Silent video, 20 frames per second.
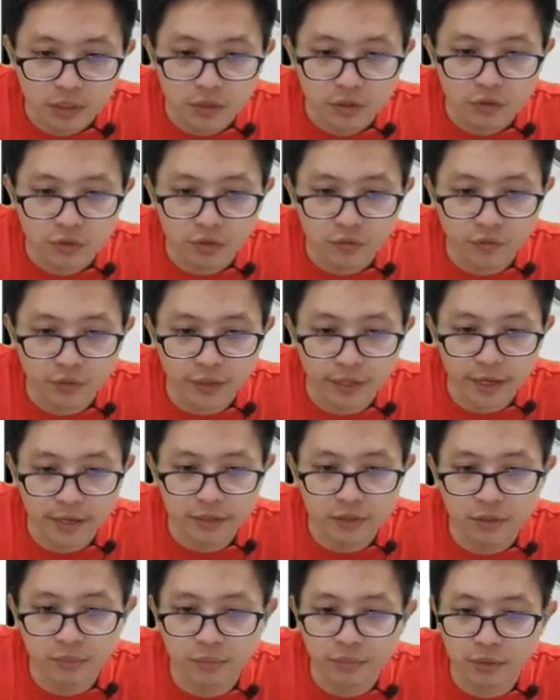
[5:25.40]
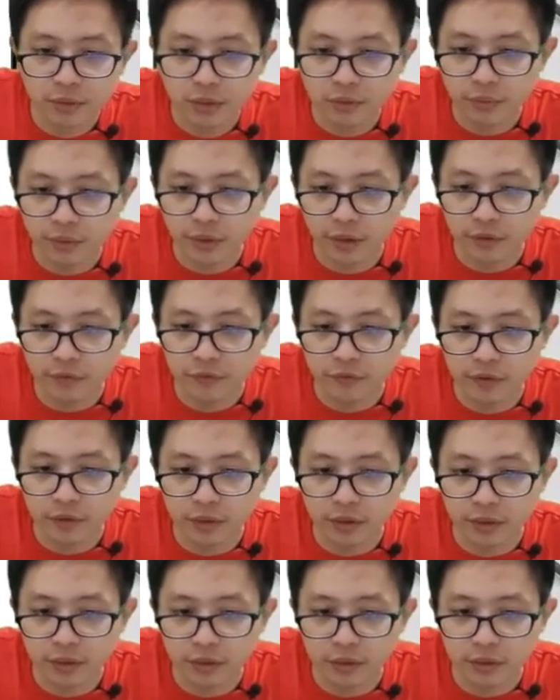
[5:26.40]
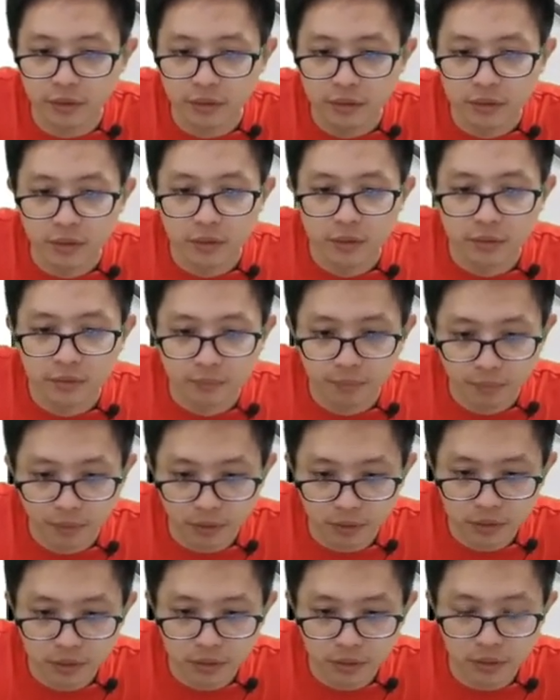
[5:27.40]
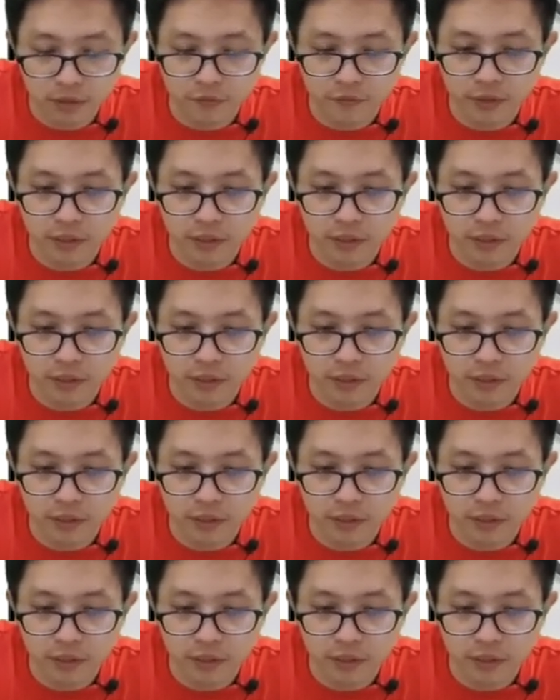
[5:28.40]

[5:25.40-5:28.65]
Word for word: so for the x component, we have uh, positive.